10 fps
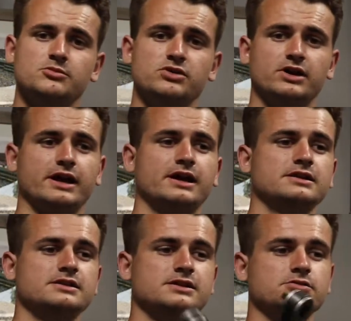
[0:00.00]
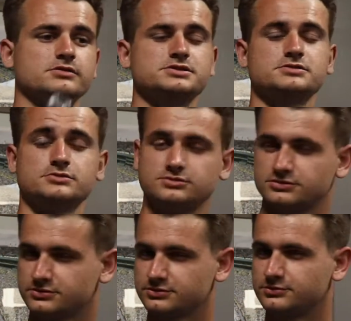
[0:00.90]
but I had the
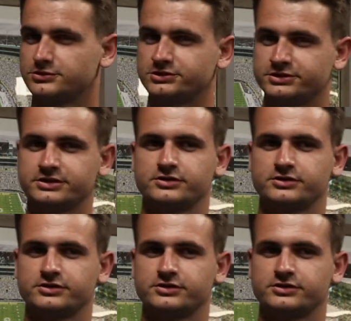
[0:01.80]
original one